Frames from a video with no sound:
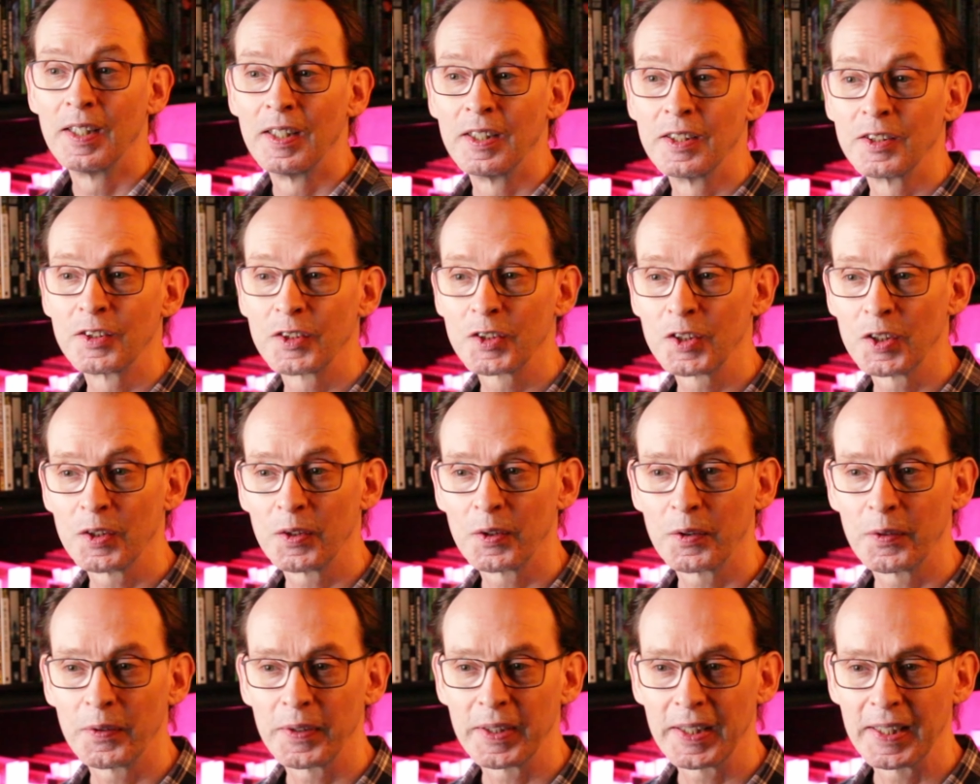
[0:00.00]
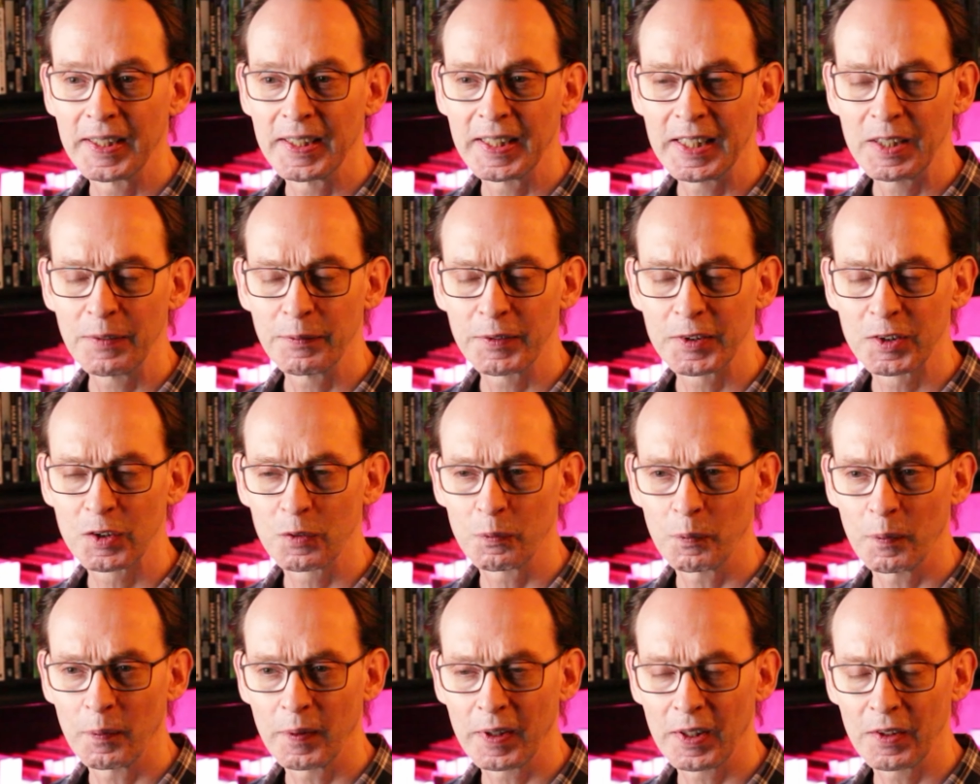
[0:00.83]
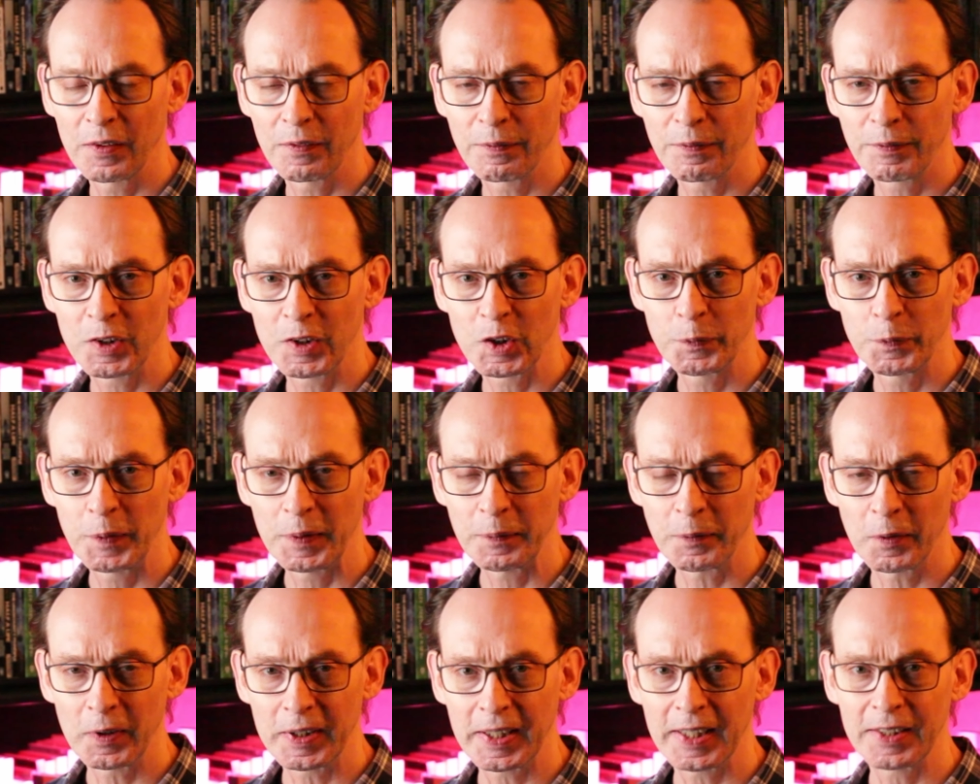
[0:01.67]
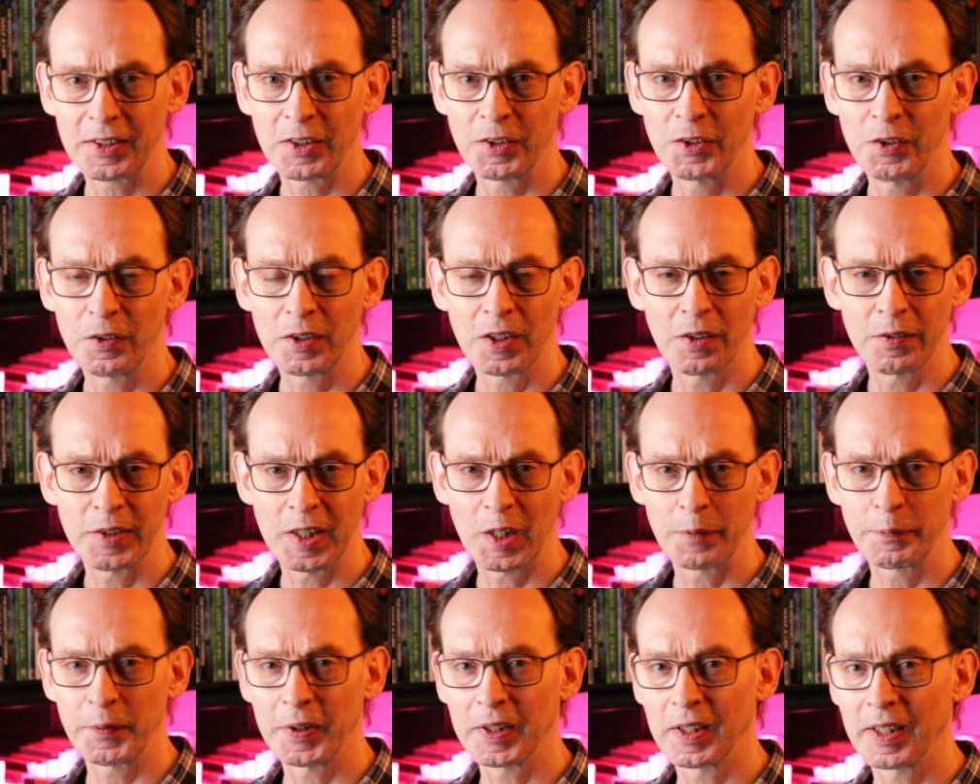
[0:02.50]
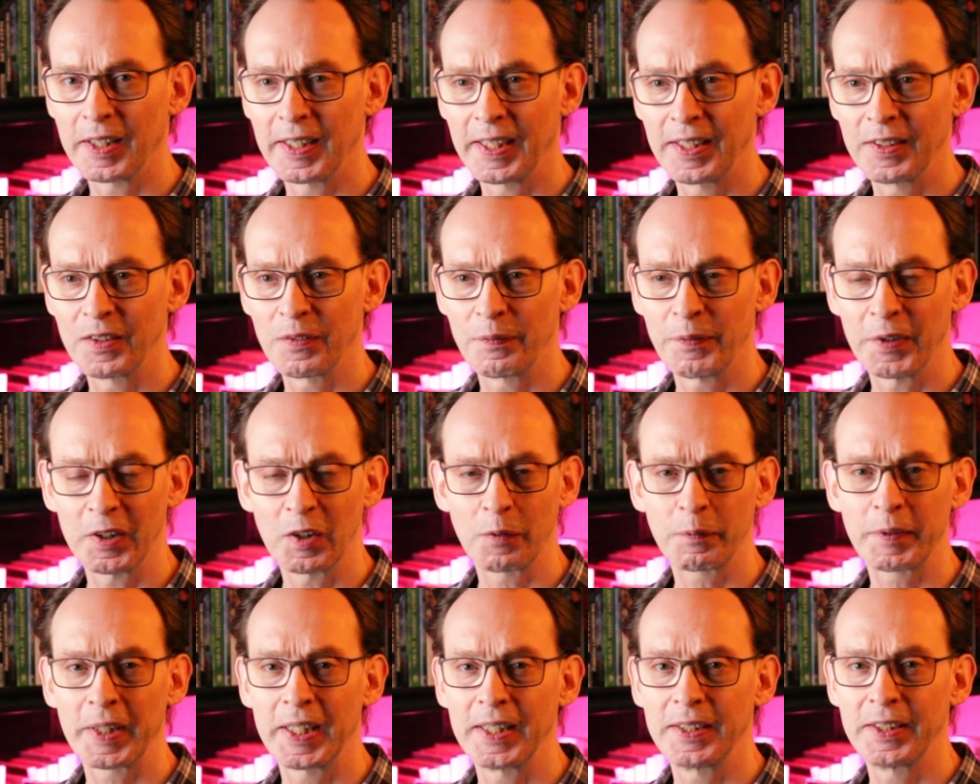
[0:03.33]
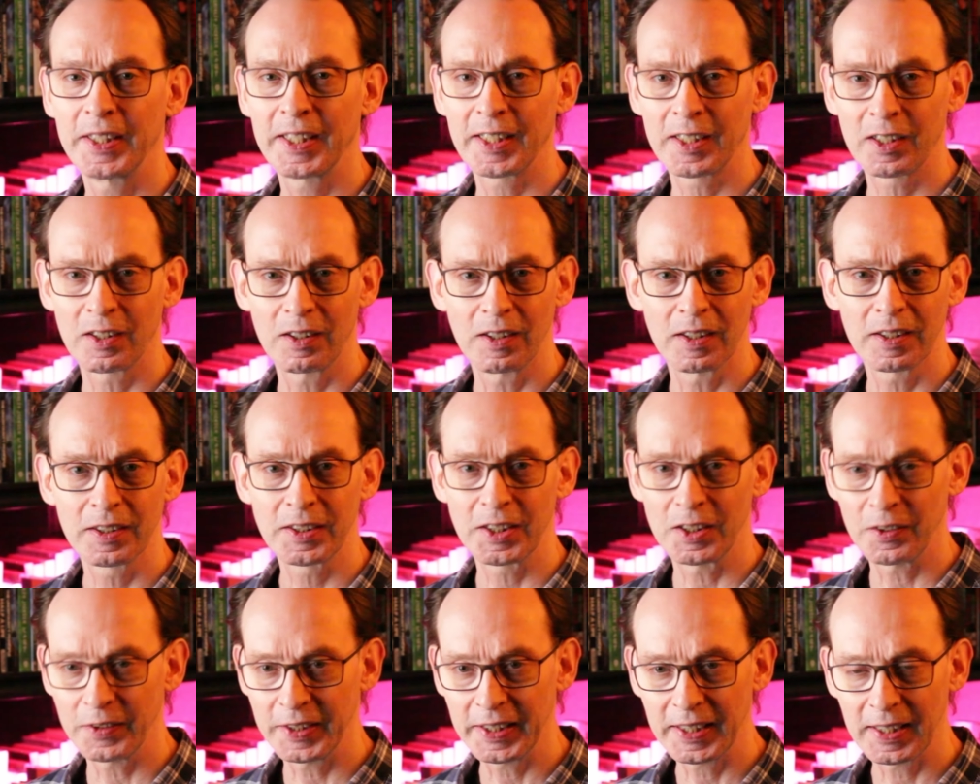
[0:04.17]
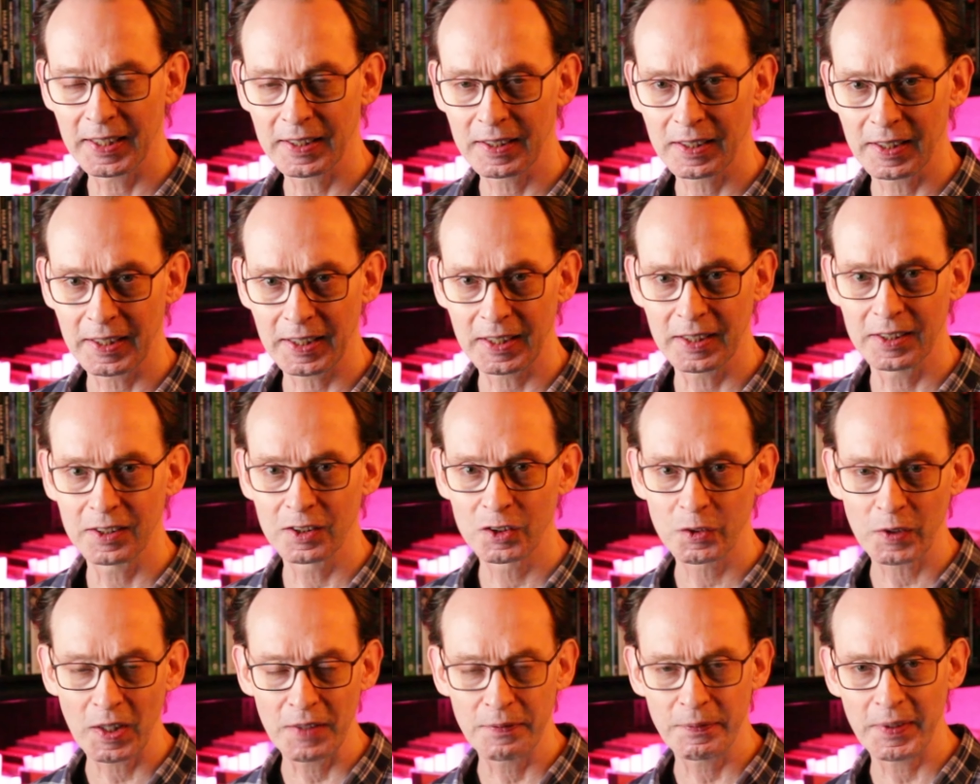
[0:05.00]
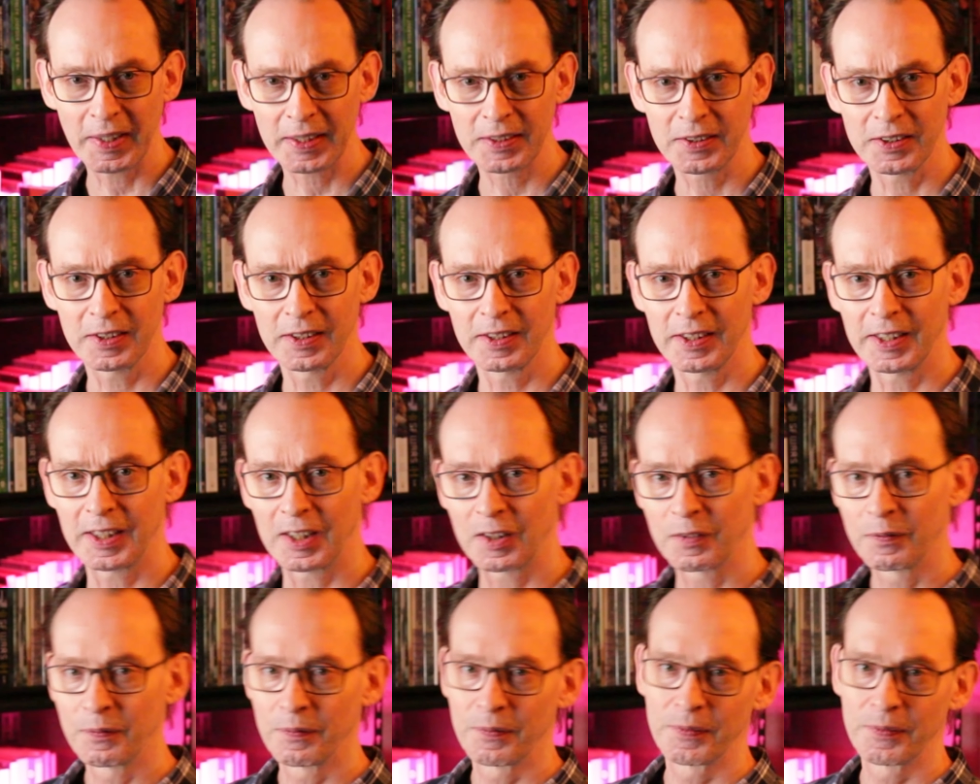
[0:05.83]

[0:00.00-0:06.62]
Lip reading: So, and he was one of the first people to get the Hugo Nebula and the Philip K. Dick. He got like a trifecta there.